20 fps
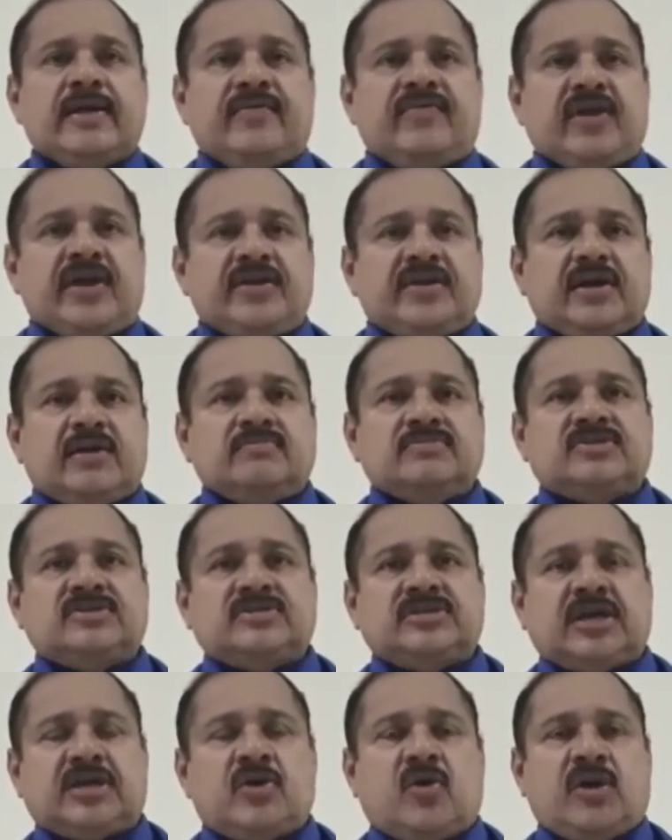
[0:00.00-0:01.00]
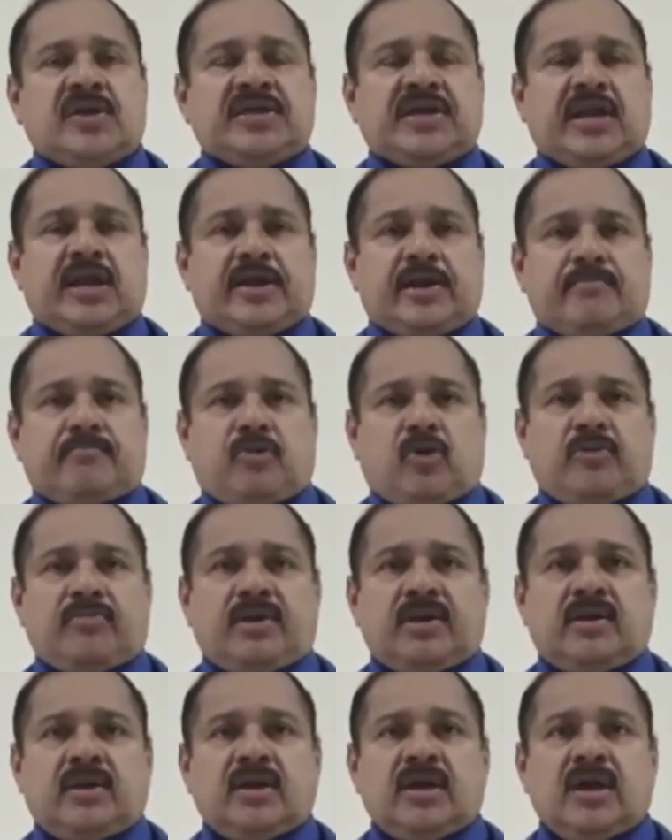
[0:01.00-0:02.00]
Then comes technological
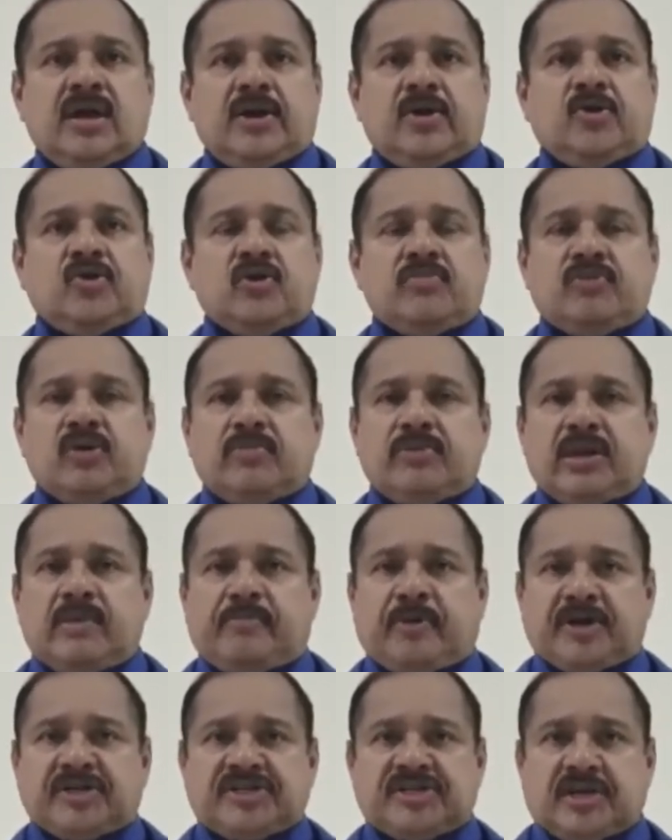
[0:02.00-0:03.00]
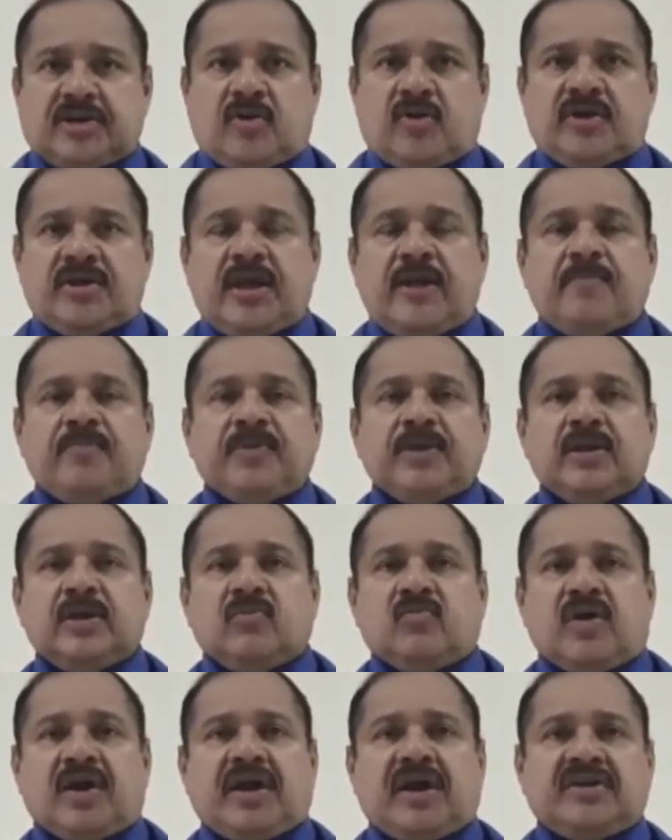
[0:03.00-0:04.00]
unemployment due to improvement in production technology.
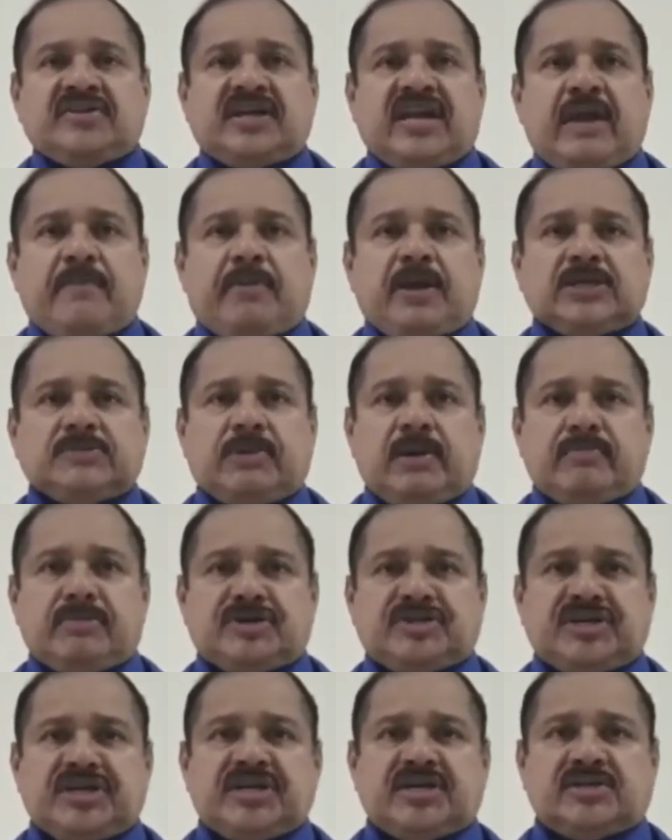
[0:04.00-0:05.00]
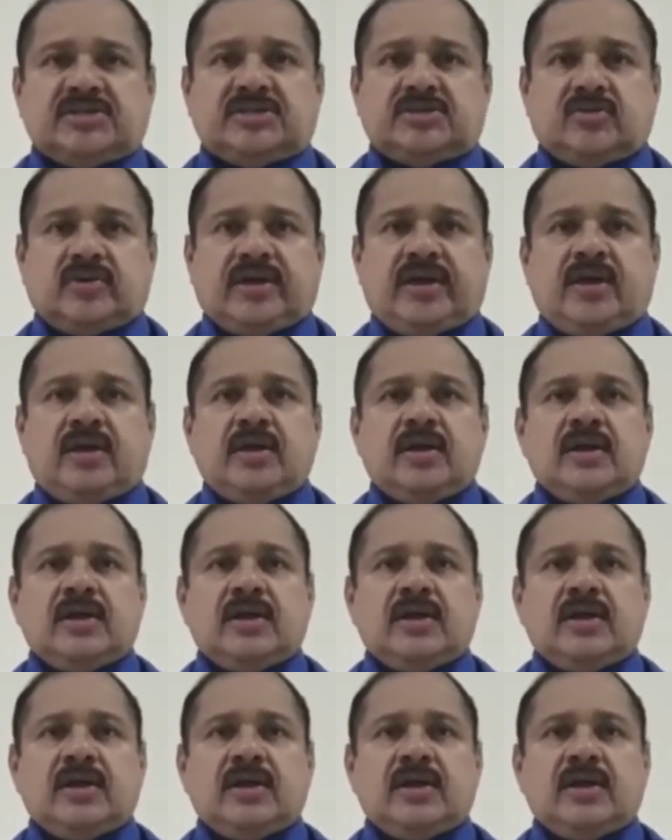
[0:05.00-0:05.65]
Workers are replaced by machines. Okay,